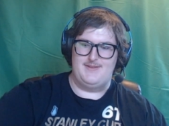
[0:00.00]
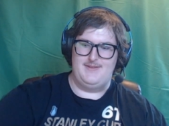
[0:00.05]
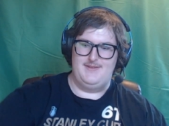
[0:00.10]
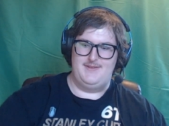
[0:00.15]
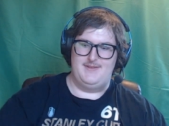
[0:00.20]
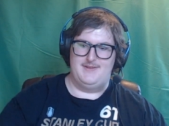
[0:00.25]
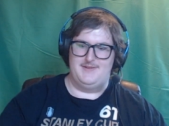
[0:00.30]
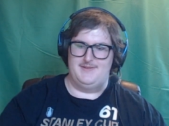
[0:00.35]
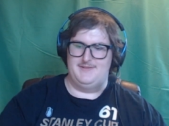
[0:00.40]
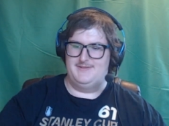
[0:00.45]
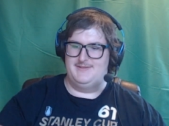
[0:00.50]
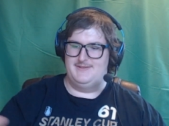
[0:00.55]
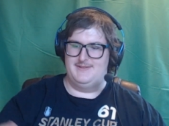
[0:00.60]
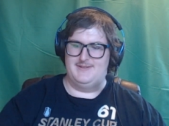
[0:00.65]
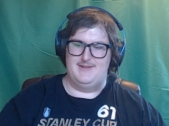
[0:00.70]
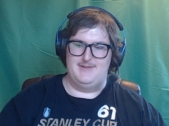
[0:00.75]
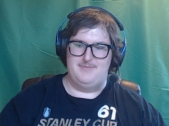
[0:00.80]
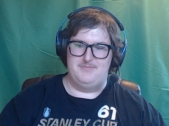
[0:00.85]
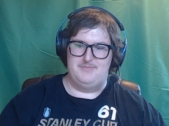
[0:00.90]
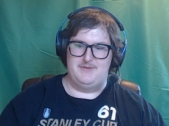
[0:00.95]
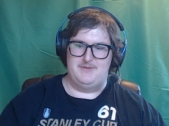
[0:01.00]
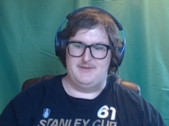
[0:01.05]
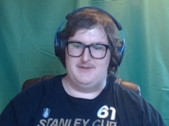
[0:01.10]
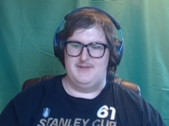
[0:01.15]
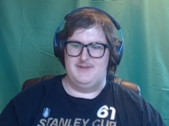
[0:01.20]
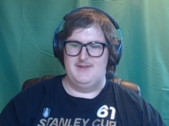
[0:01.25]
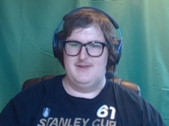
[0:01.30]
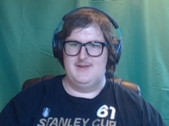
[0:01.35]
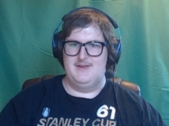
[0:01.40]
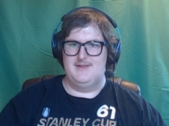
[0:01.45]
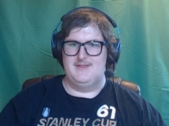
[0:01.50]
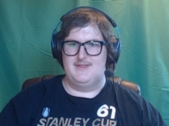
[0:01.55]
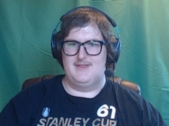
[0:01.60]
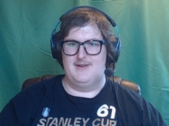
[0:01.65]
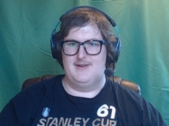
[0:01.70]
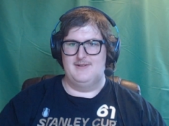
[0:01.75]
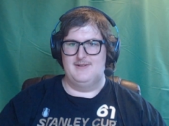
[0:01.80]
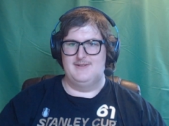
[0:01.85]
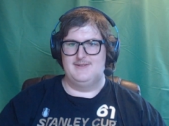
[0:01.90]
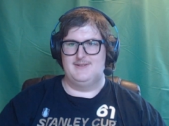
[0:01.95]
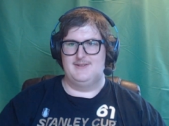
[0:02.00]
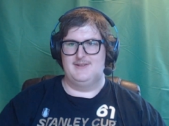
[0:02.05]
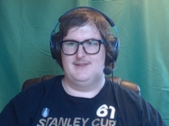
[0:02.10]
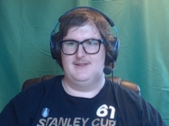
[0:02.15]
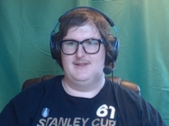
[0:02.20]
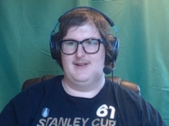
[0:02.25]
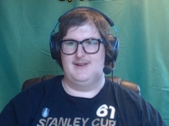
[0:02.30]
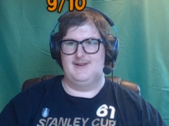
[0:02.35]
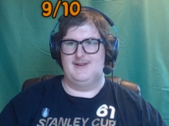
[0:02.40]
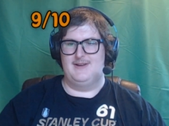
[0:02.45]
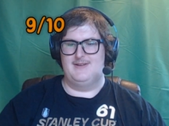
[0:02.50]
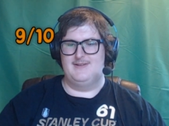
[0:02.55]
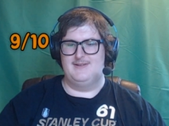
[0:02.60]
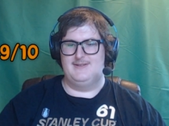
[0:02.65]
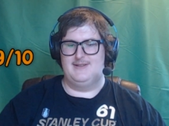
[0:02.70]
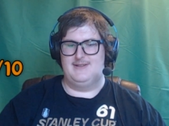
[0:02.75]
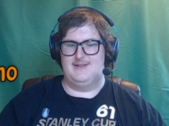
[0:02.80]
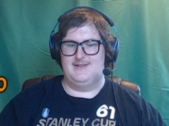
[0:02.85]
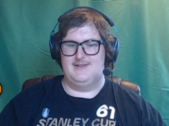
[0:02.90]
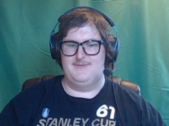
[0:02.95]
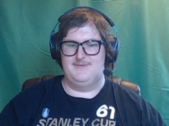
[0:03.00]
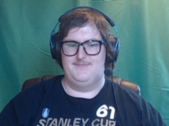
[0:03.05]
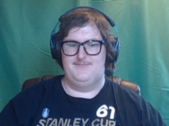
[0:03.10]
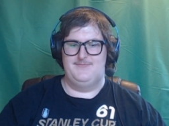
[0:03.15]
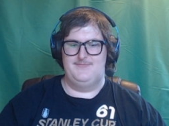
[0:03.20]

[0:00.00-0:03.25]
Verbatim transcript: you don't see it, but that was a nine out of ten.